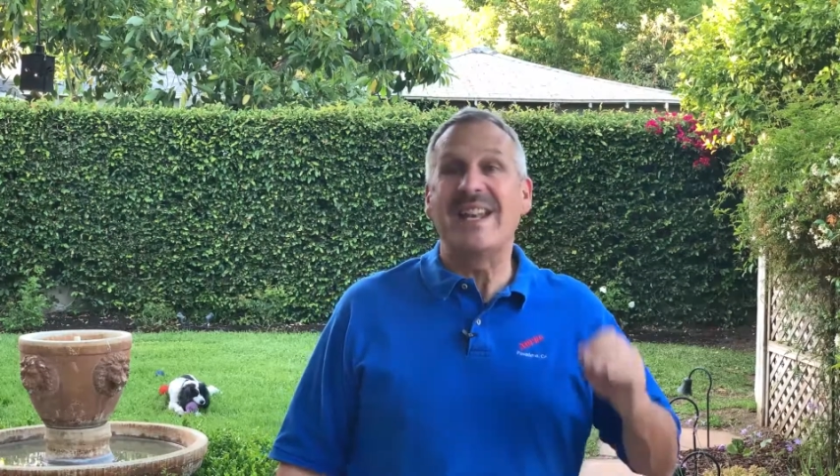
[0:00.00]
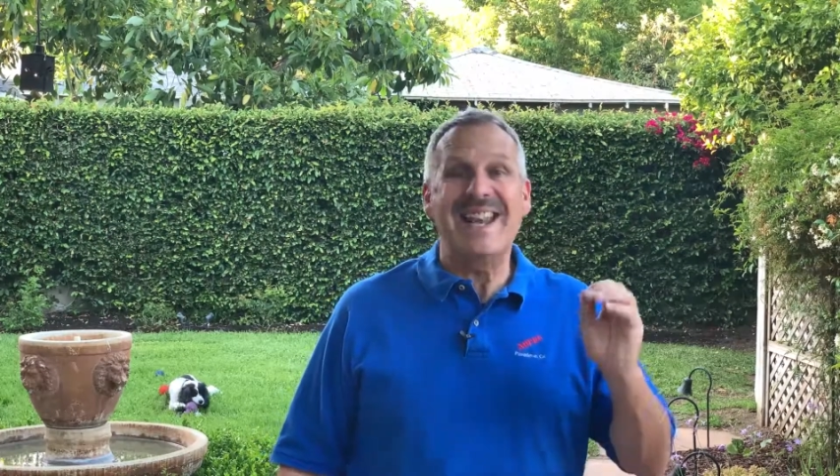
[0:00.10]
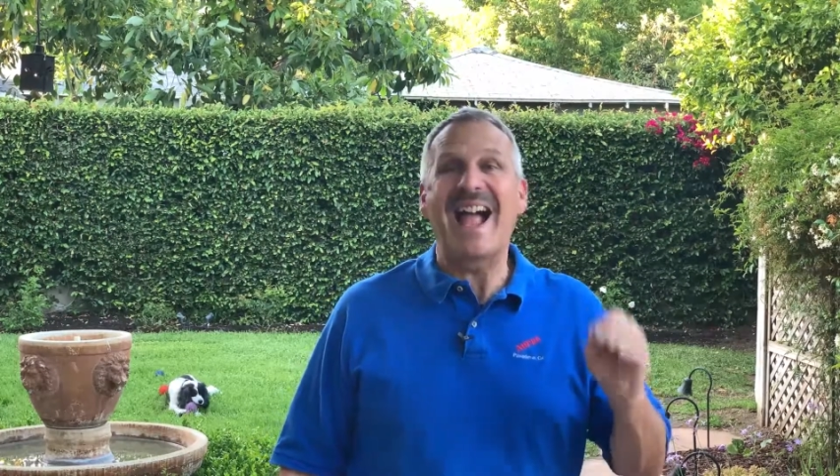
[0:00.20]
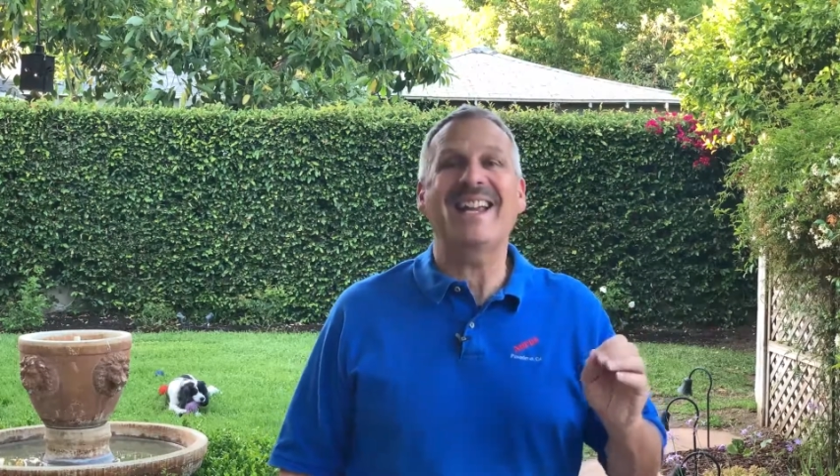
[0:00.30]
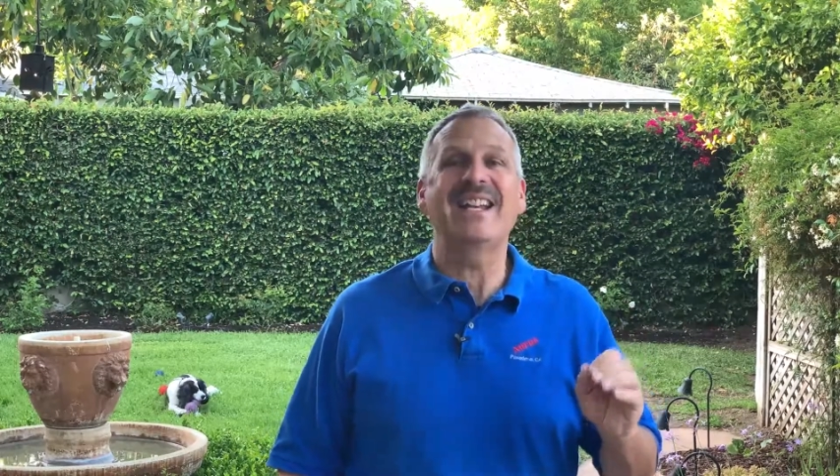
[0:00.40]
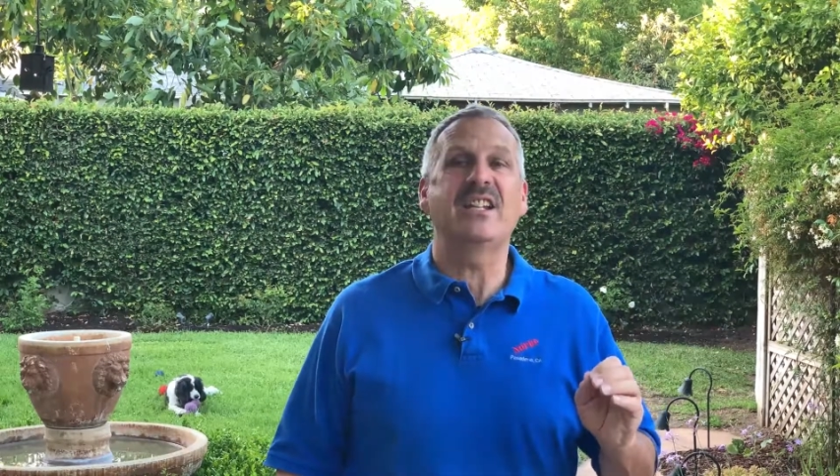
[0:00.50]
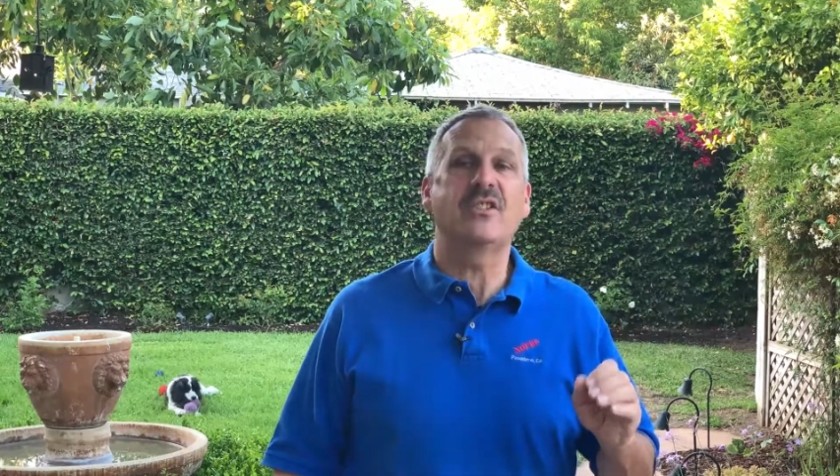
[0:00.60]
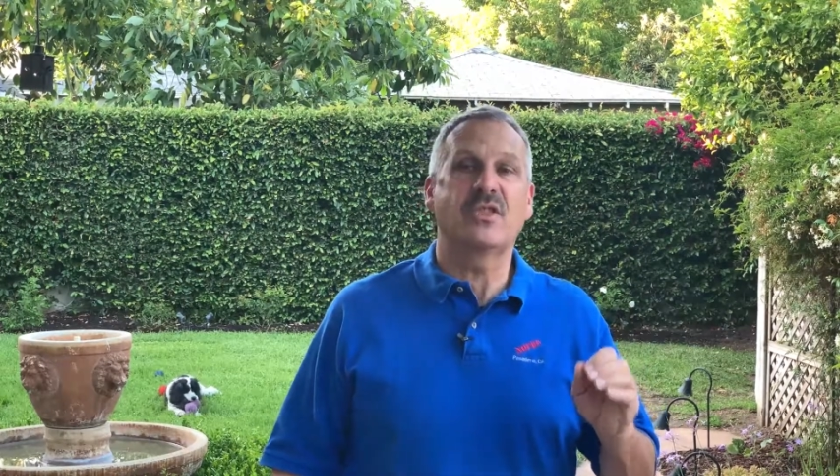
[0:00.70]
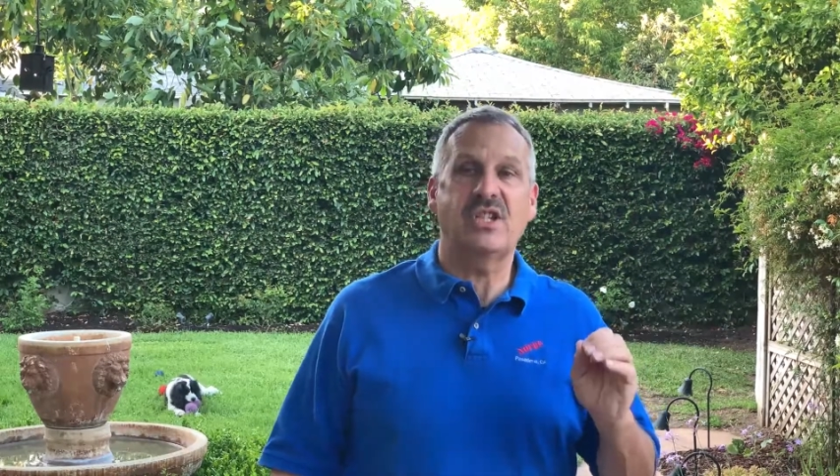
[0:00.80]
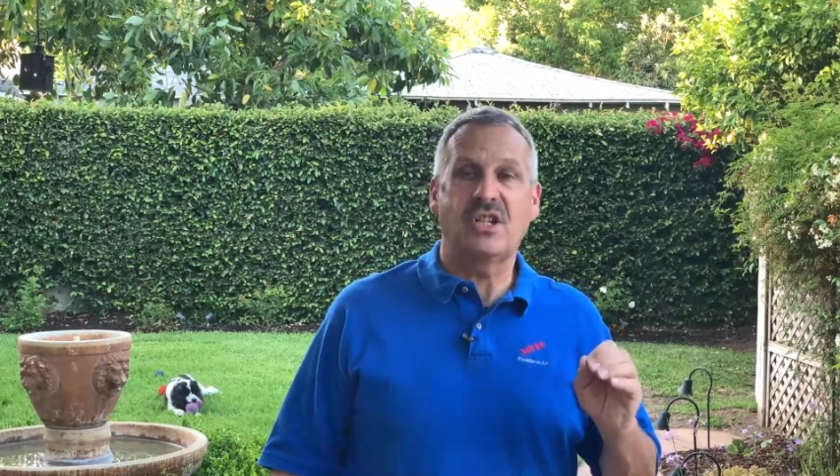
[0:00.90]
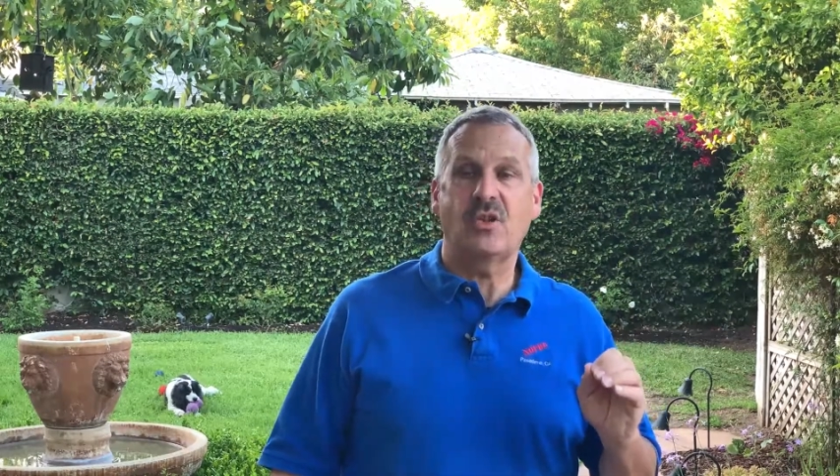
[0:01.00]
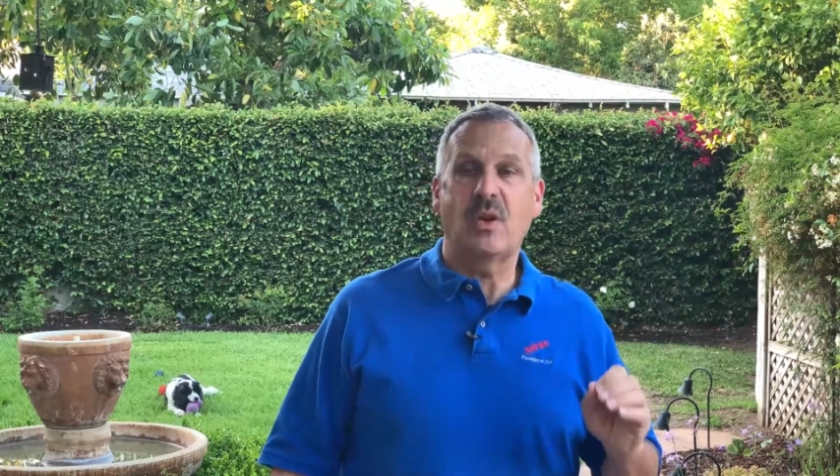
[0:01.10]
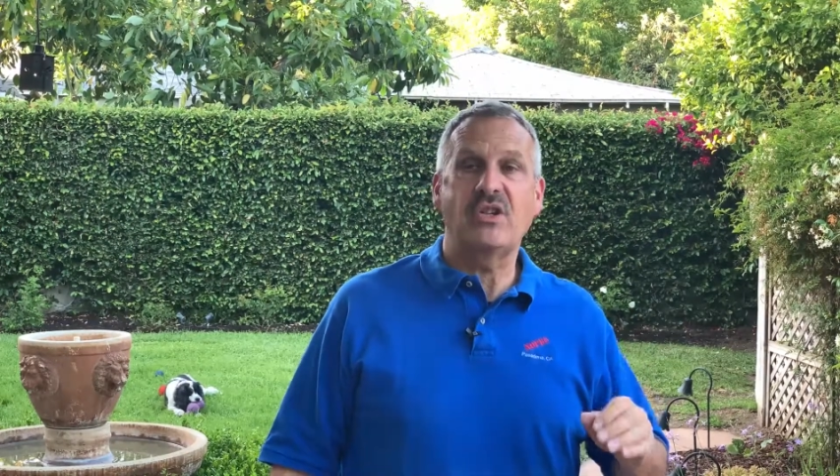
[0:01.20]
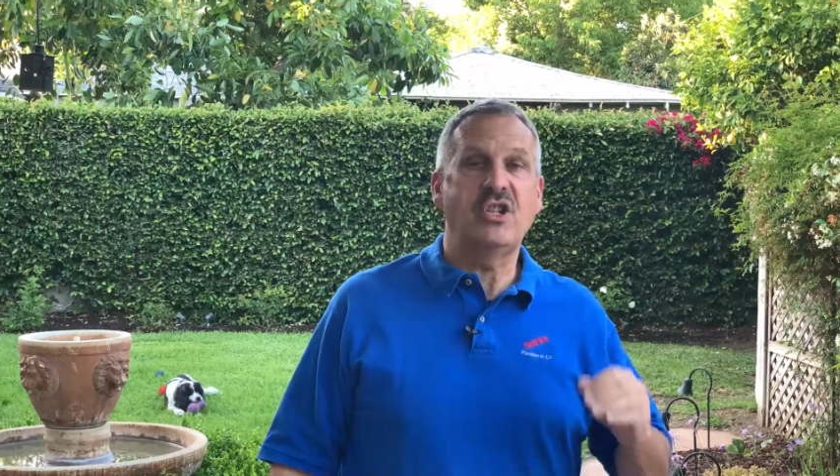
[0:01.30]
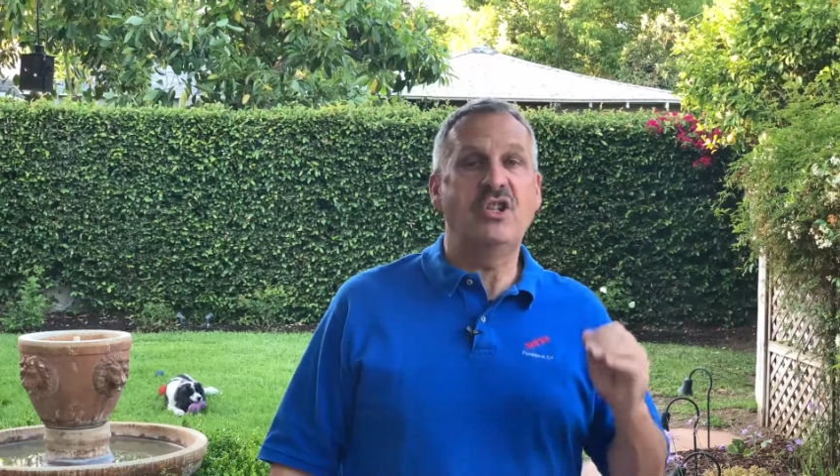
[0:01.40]
not get into a
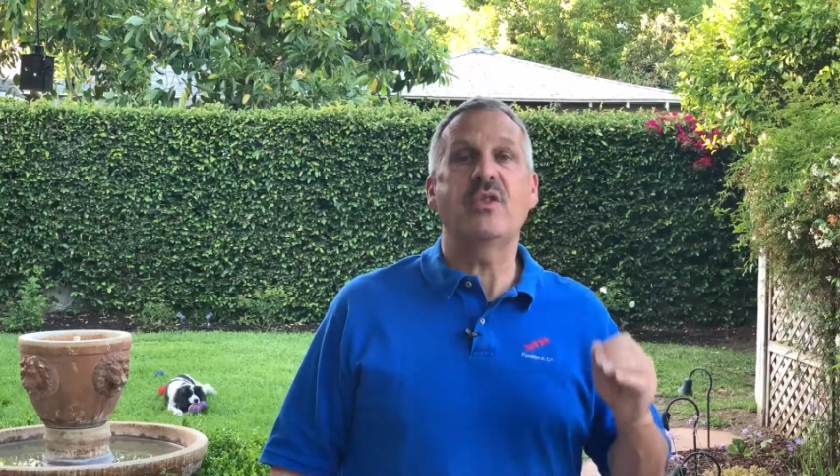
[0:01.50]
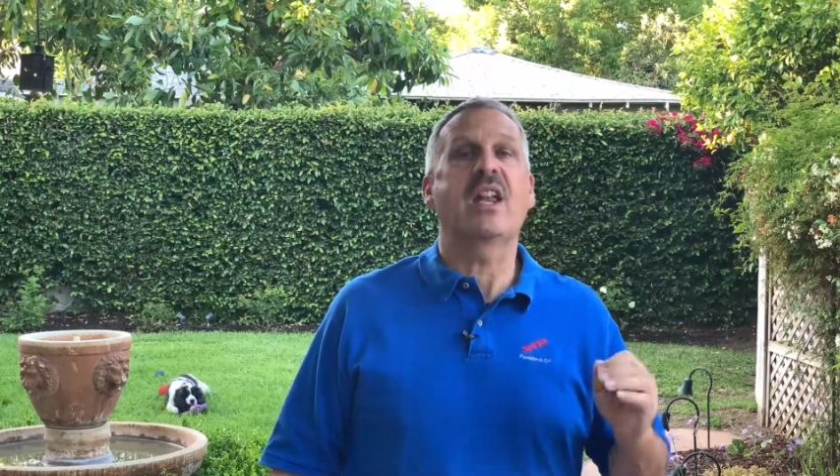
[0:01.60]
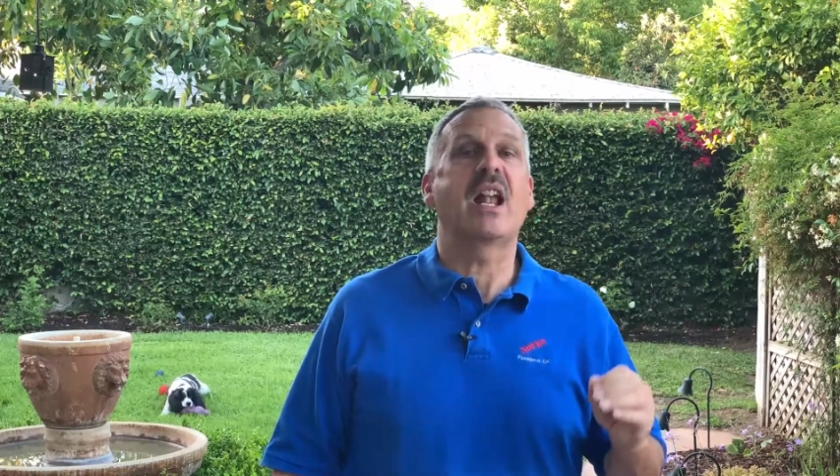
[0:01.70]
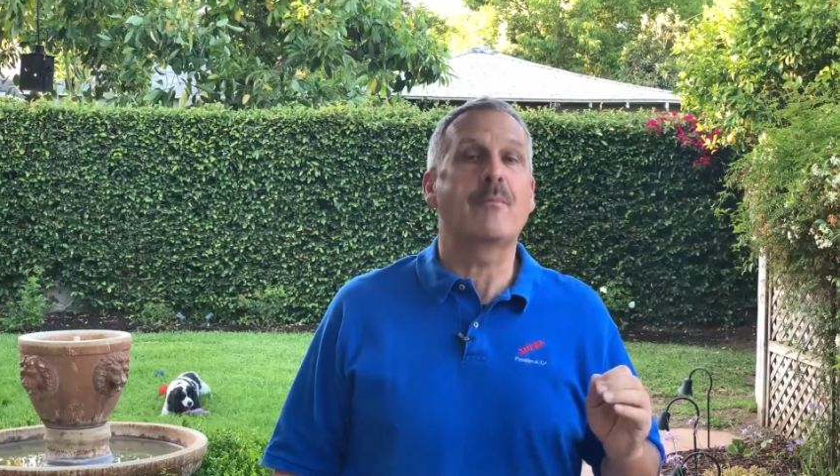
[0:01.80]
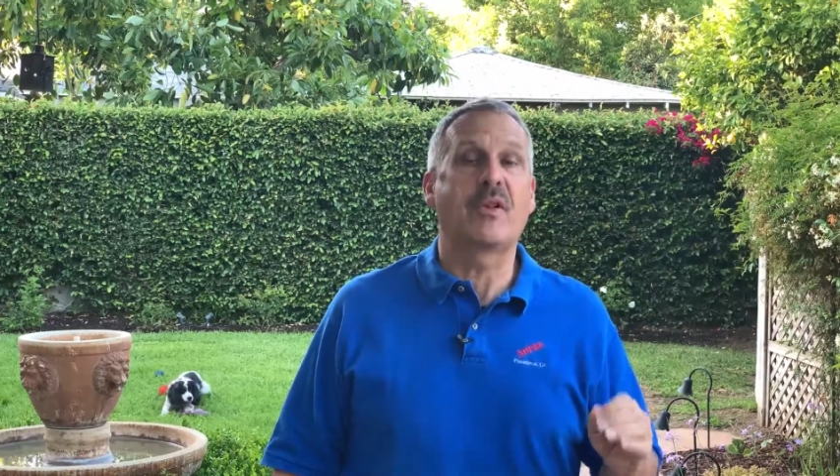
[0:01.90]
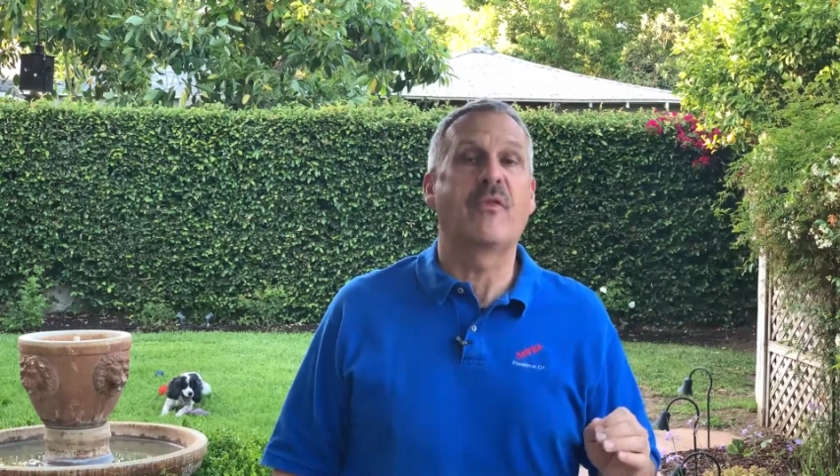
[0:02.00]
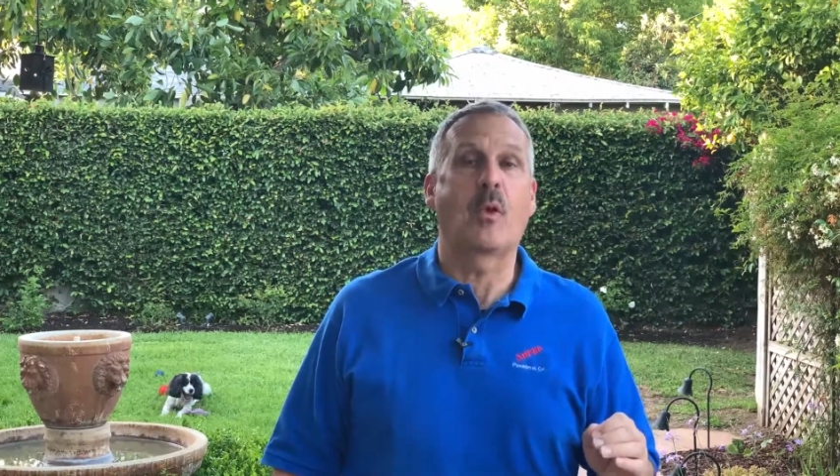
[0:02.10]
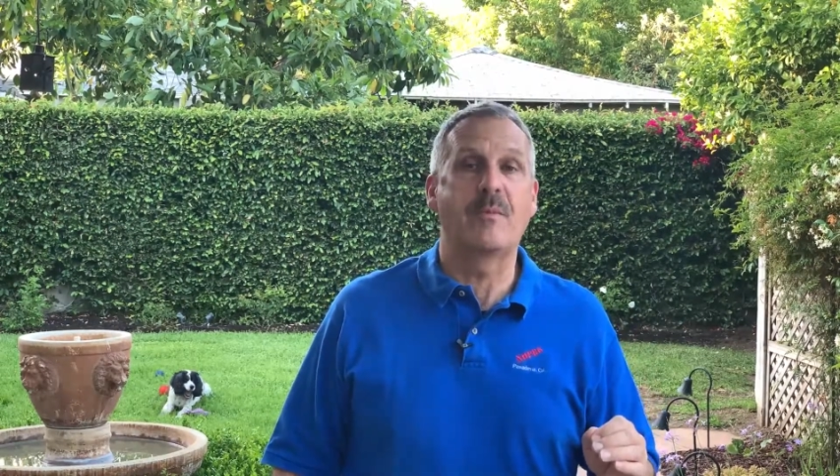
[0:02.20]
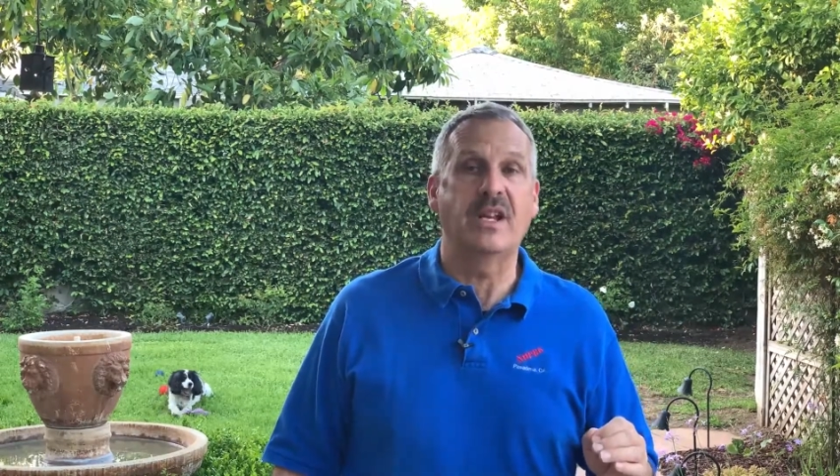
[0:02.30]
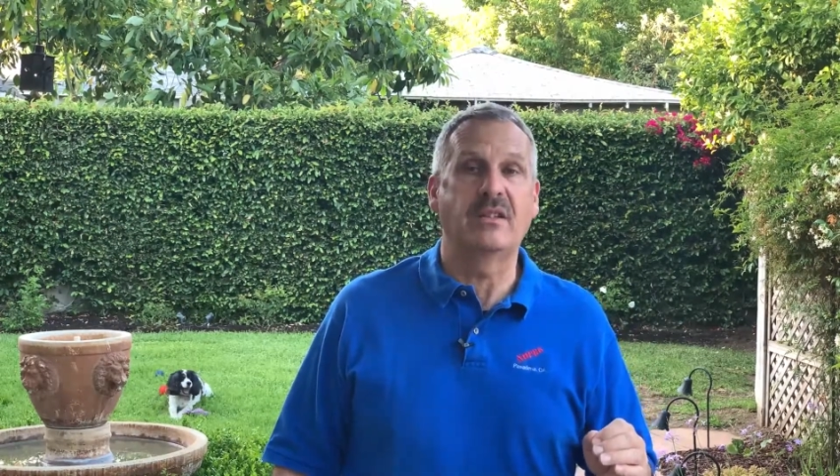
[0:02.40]
situation you cannot perform in.